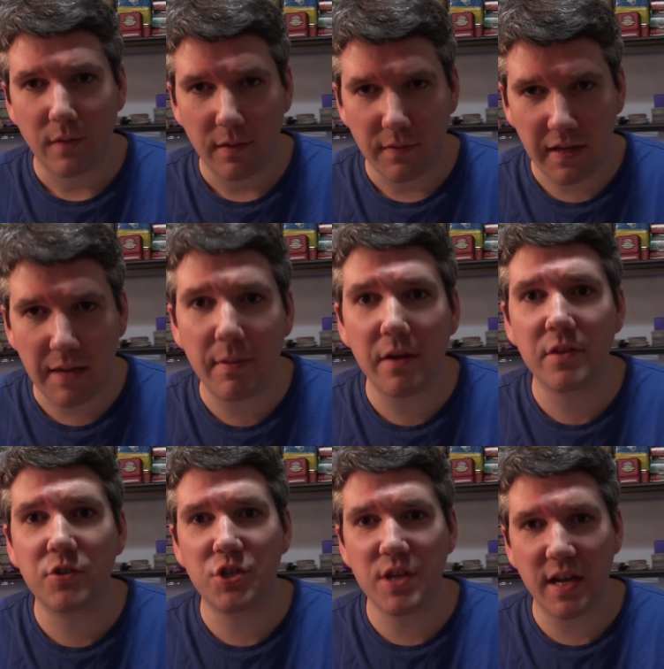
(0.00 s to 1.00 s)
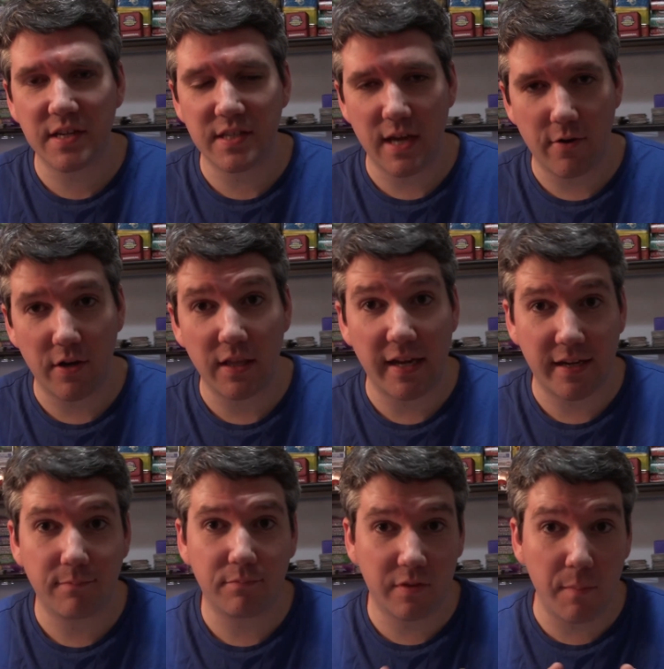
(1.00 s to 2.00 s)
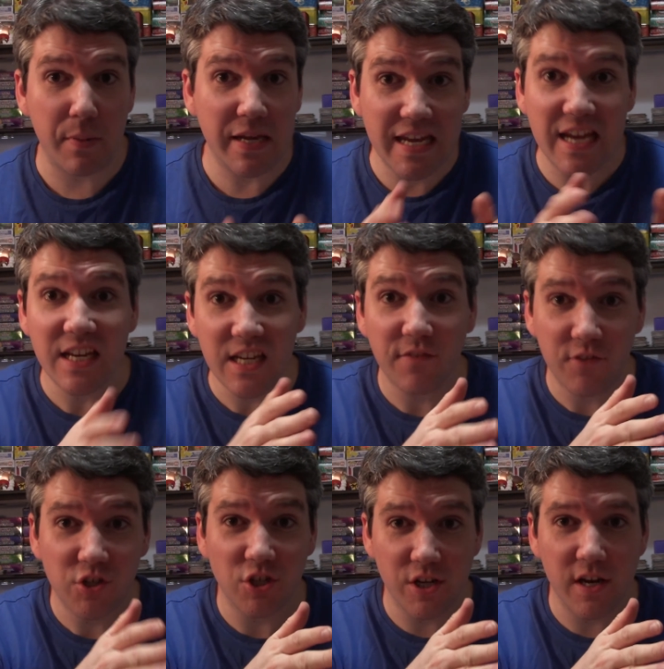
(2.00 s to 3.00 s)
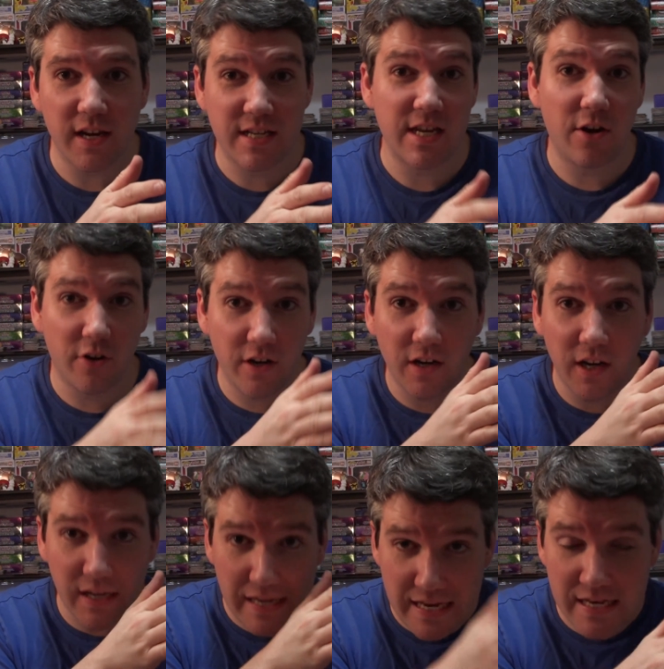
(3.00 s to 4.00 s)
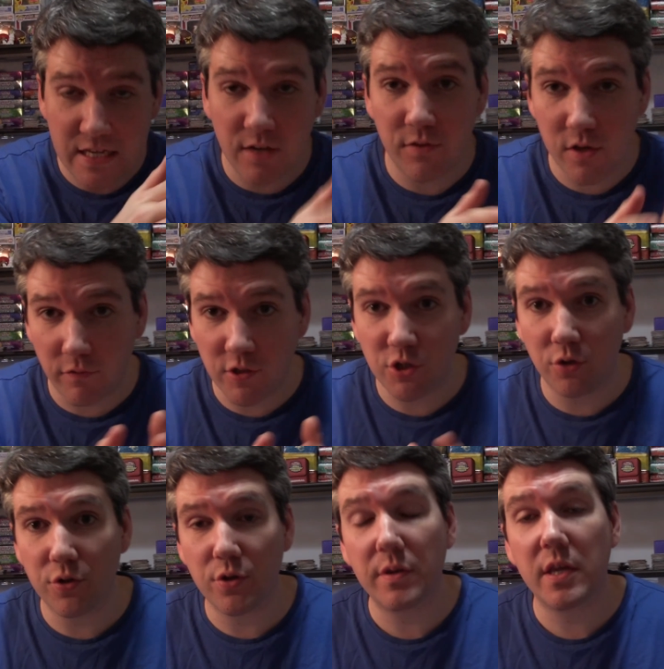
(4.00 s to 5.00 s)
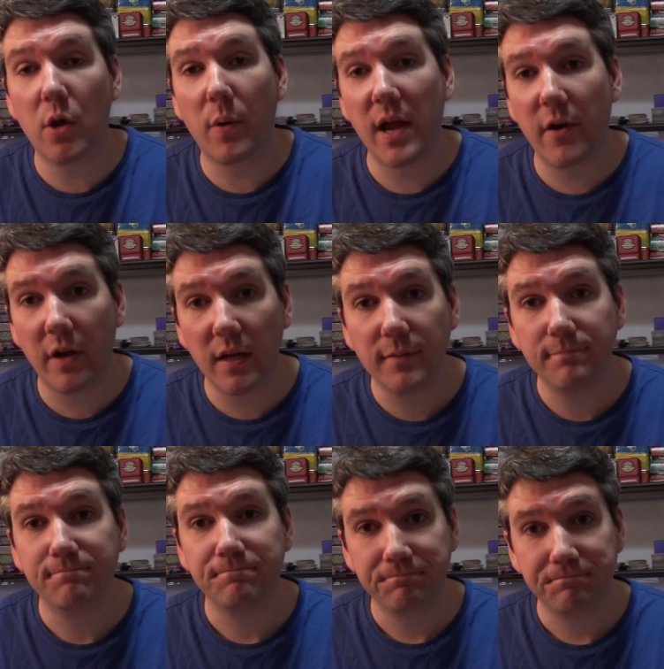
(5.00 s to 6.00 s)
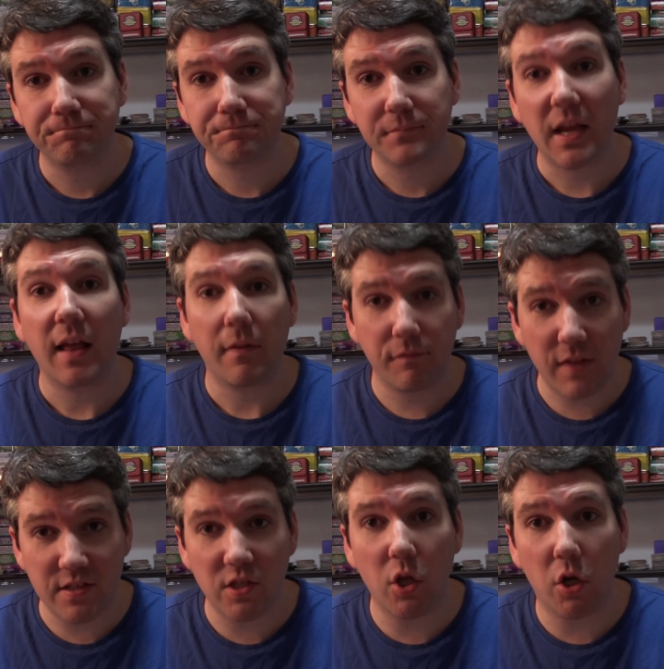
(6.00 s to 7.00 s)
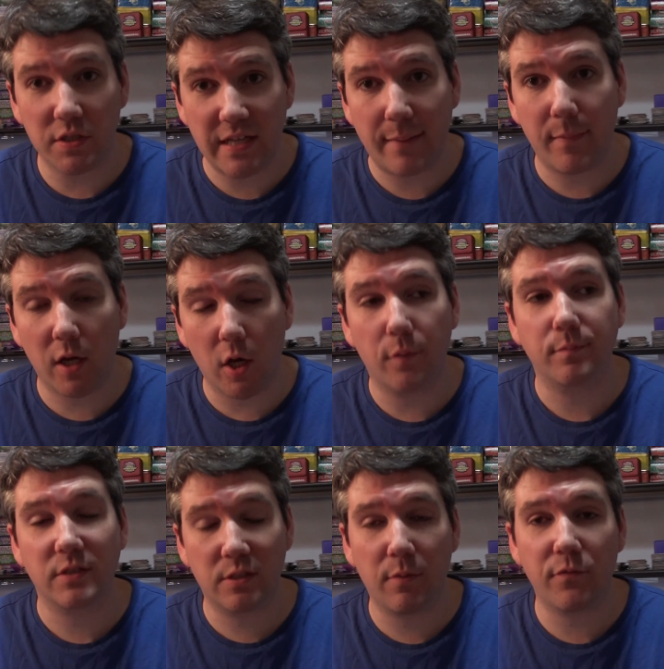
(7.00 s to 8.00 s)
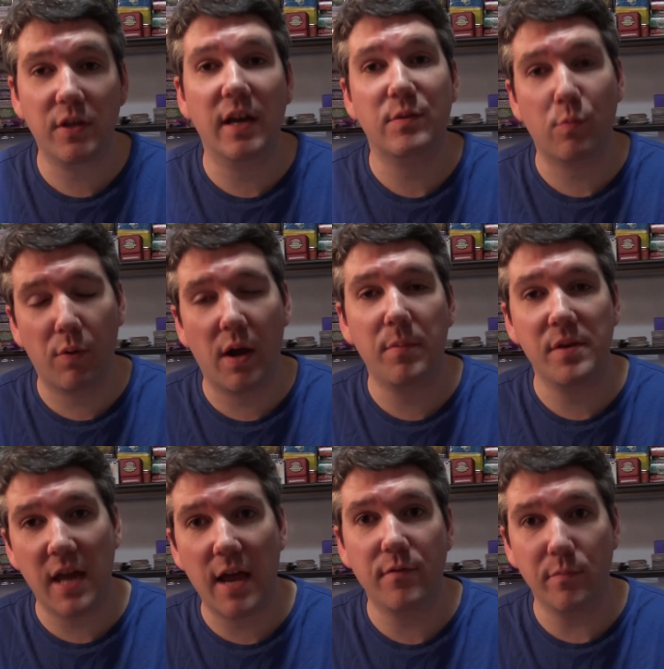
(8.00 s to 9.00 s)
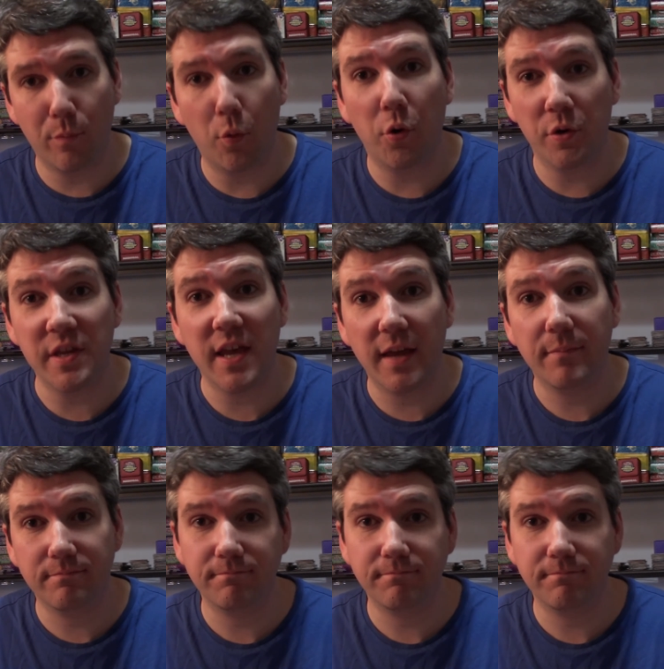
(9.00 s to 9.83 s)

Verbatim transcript: That came out in the GX era, like the beginning of the GX era, end of the original Yu-Gi-Oh era. That's a long time ago. Some of you guys were probably not even born yet.